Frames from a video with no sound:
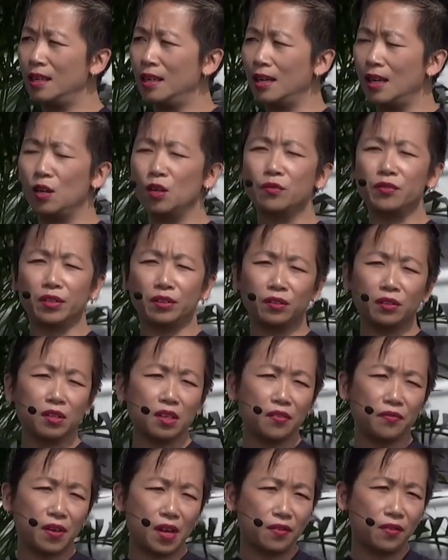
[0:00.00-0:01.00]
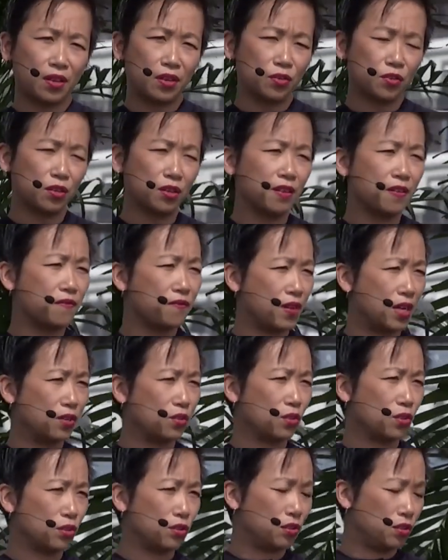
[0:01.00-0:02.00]
and over 3,500
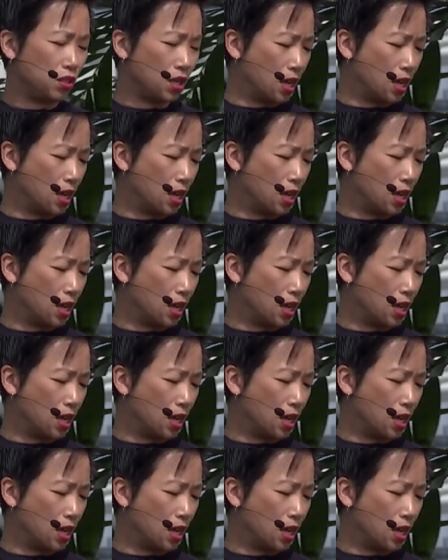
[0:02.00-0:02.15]
inventors